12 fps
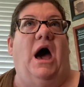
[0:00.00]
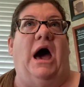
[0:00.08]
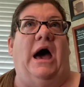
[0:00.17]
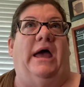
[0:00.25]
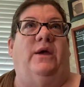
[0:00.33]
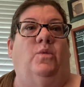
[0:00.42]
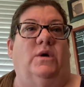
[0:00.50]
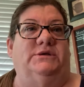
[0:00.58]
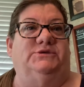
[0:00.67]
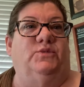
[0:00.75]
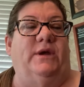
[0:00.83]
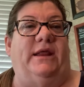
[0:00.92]
I
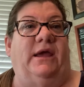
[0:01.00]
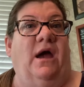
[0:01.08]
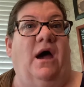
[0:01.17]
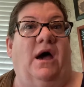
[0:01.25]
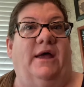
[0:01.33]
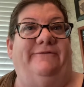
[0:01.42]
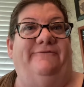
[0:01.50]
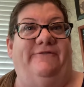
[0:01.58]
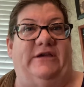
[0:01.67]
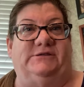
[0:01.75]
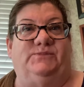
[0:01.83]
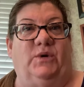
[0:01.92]
was reading on
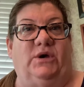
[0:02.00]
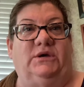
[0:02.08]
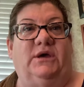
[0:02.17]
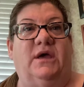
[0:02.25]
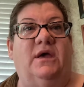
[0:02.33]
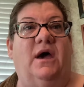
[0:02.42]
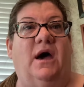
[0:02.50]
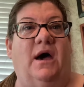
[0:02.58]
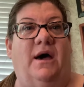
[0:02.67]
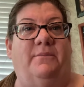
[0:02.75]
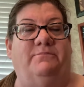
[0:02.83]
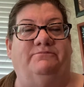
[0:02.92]
Facebook
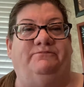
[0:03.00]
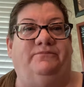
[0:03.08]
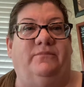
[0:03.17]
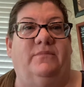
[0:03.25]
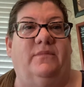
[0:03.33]
um,